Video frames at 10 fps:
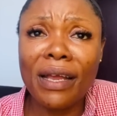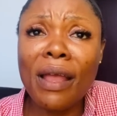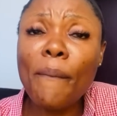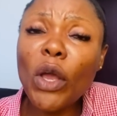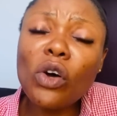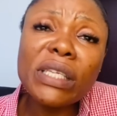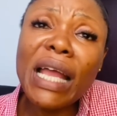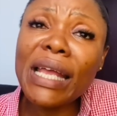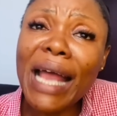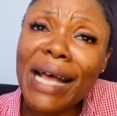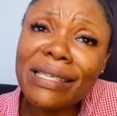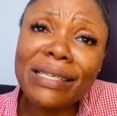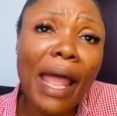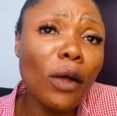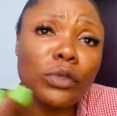because he has his
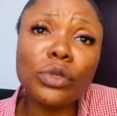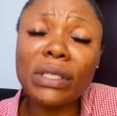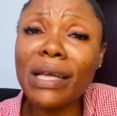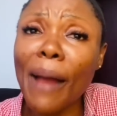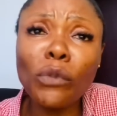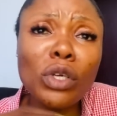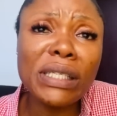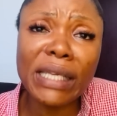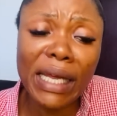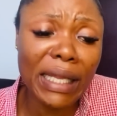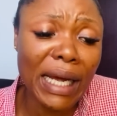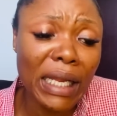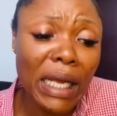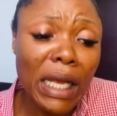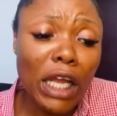health. I'm not saying
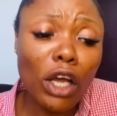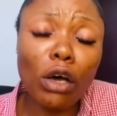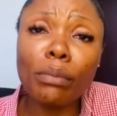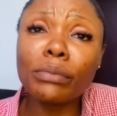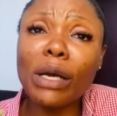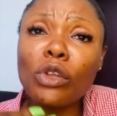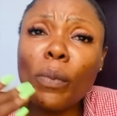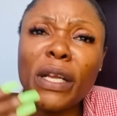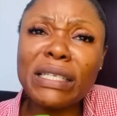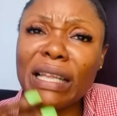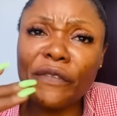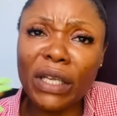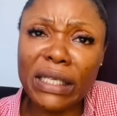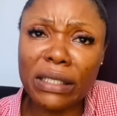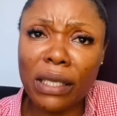that nobody's laughing
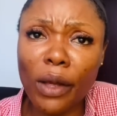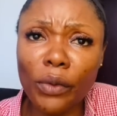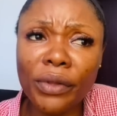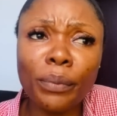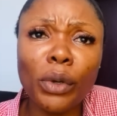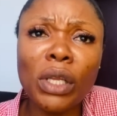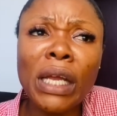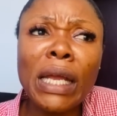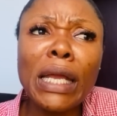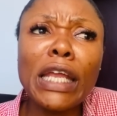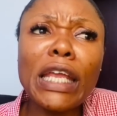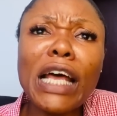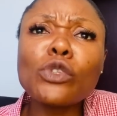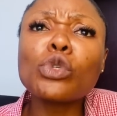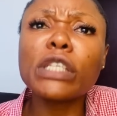at his health, but he
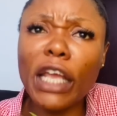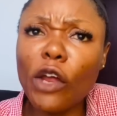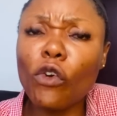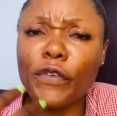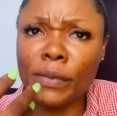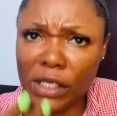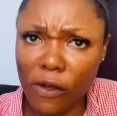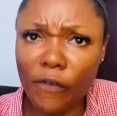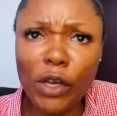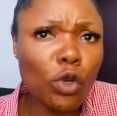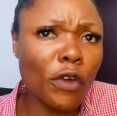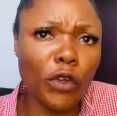has to take care of himself. I don't know if you